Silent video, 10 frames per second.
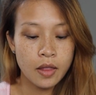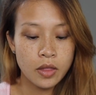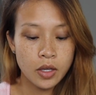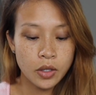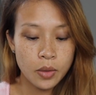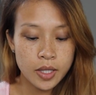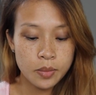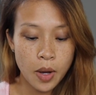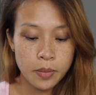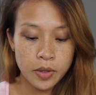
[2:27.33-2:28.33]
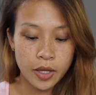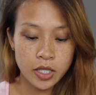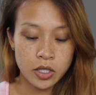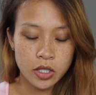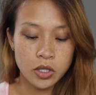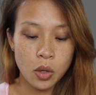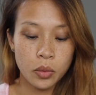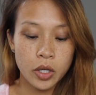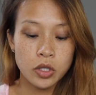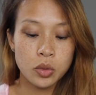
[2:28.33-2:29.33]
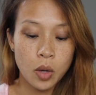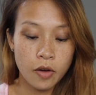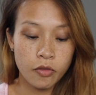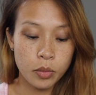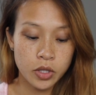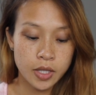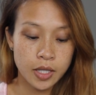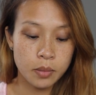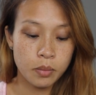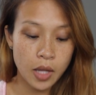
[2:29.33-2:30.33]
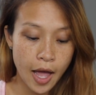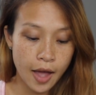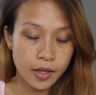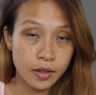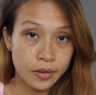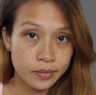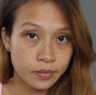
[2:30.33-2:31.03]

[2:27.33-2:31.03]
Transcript: The U.S. population is only 12% Black.